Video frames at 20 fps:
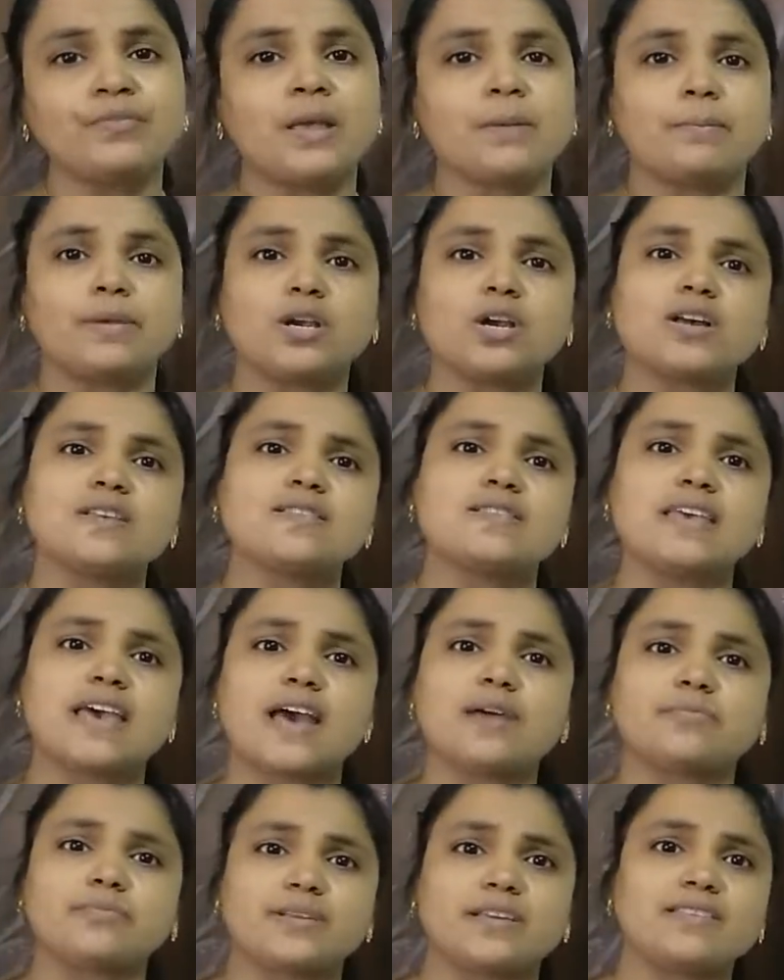because they
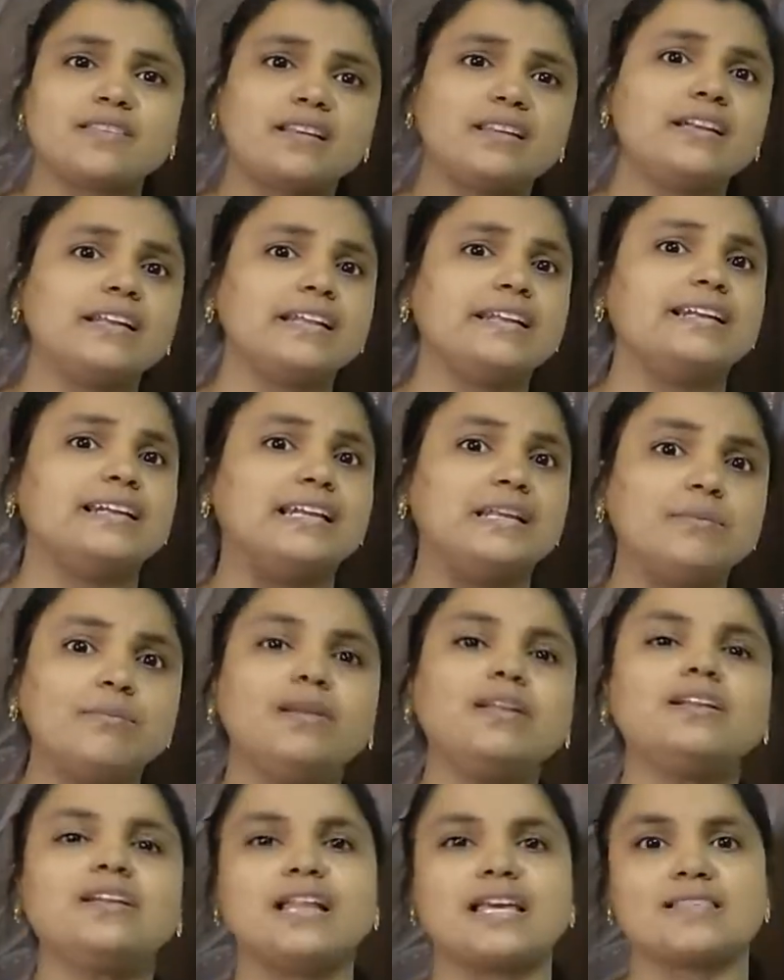are present in
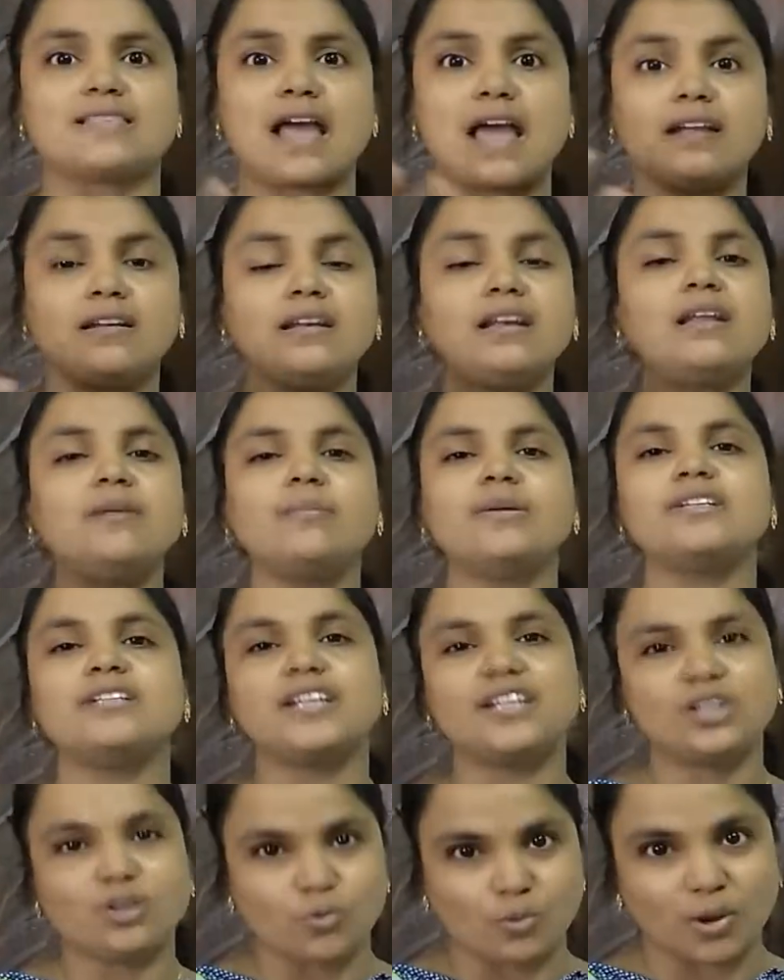limitless,
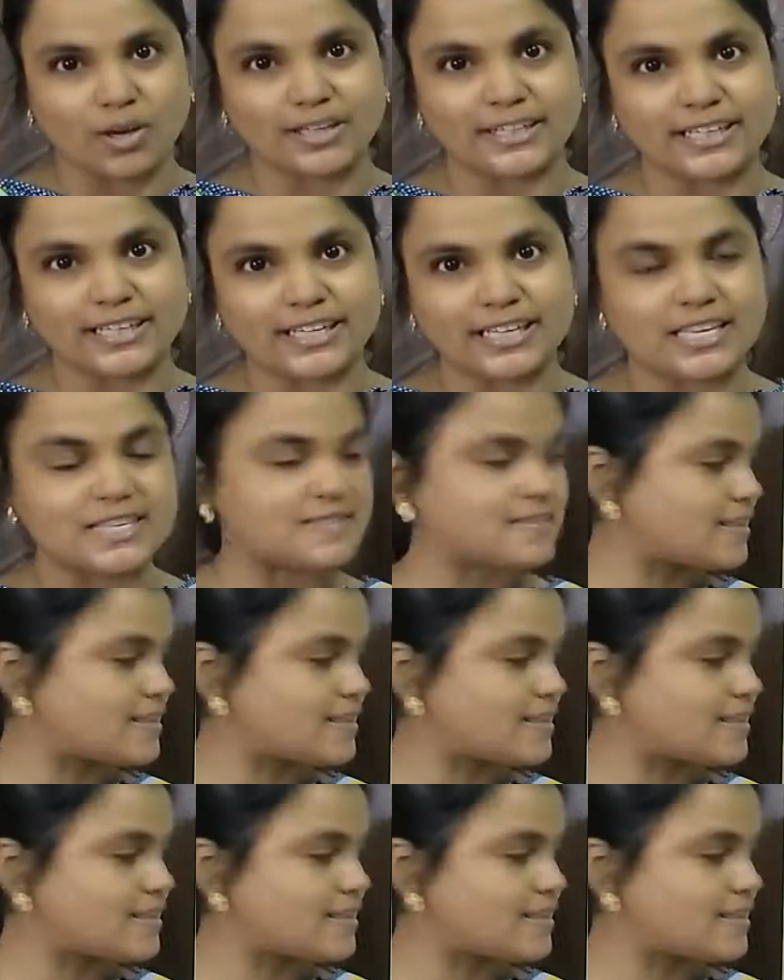unlimited quantities.